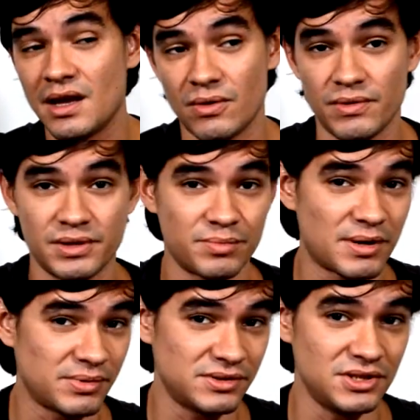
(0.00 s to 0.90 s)
with the
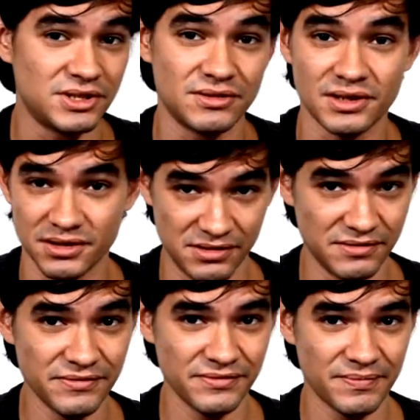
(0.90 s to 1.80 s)
preposition
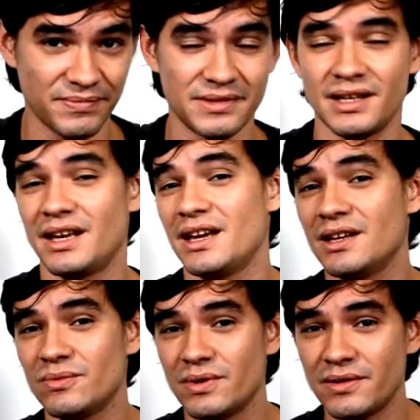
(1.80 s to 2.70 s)
of
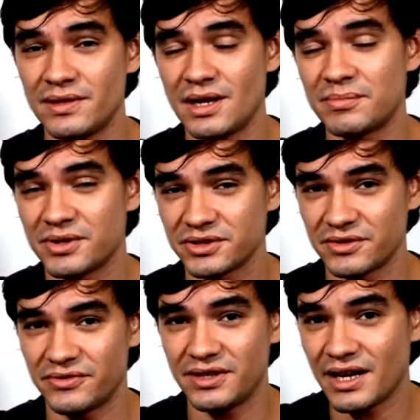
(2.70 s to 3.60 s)
and with the
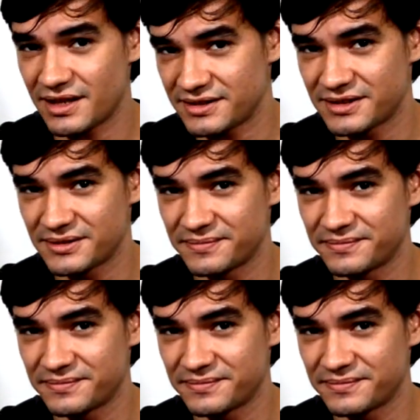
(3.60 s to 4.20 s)
apostrophe s.